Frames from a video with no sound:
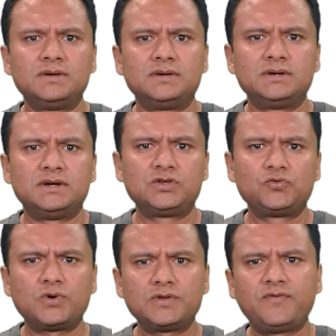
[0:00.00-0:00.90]
It's
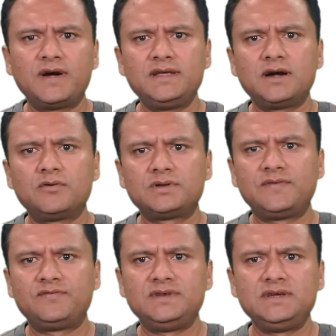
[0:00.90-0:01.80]
worth finding out
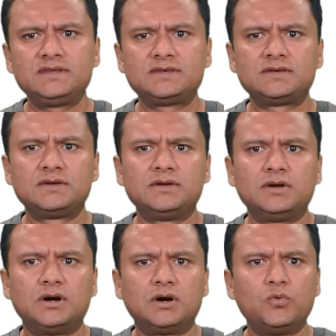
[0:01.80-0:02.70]
if needs
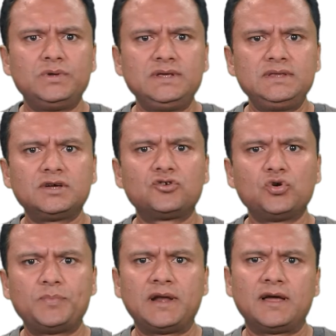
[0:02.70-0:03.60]
within the
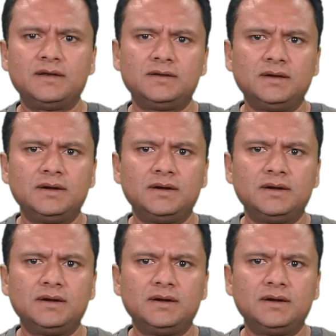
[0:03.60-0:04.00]
group align.